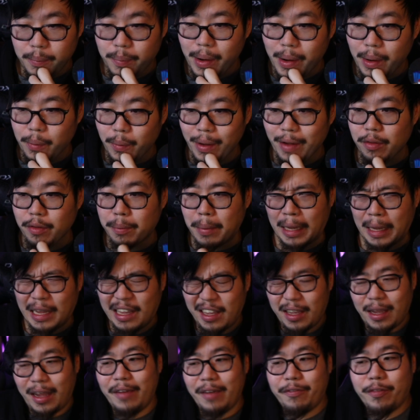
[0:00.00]
But we have the
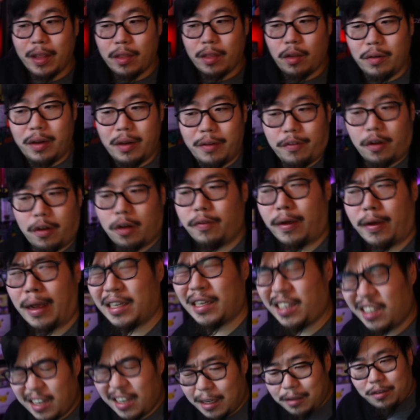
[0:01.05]
Mankey. If they don't evolve
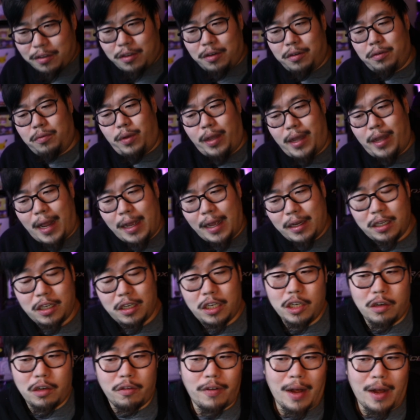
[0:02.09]
actually next turn, we can actually
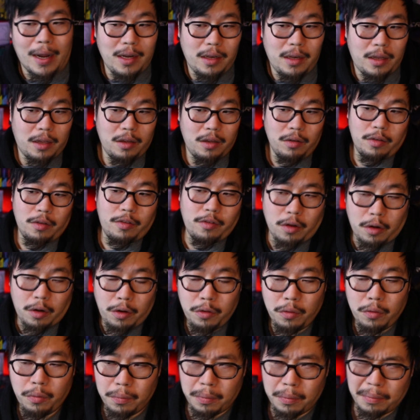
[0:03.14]
Giovanni to kill the
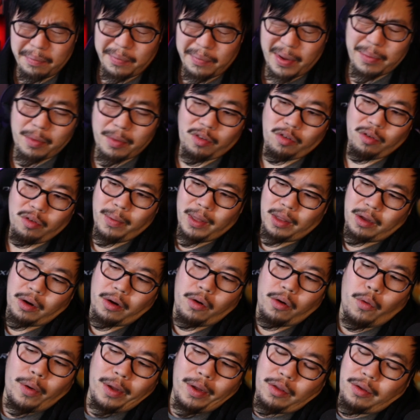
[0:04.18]
Staryu. But I'm assuming
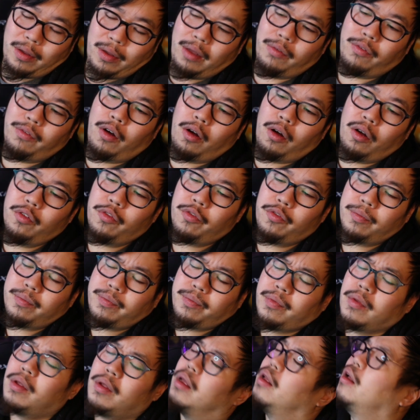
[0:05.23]
they're going to evolve
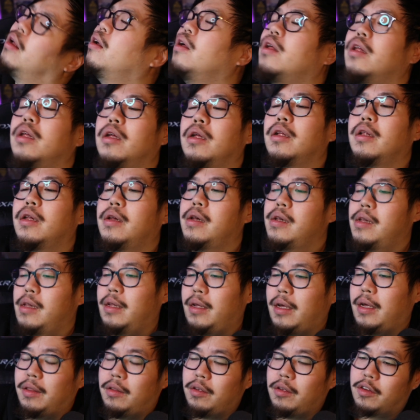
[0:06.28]

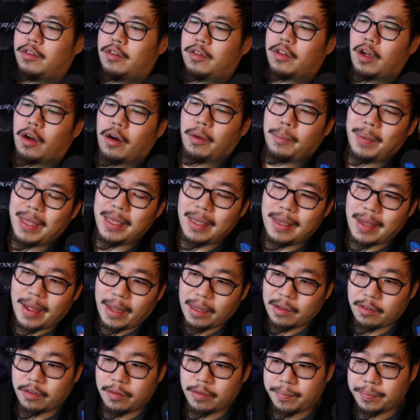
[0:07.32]
into the Starmie
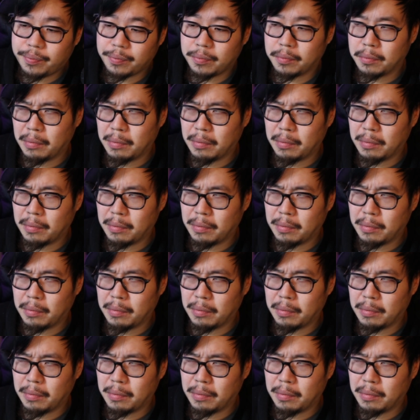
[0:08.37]
EX.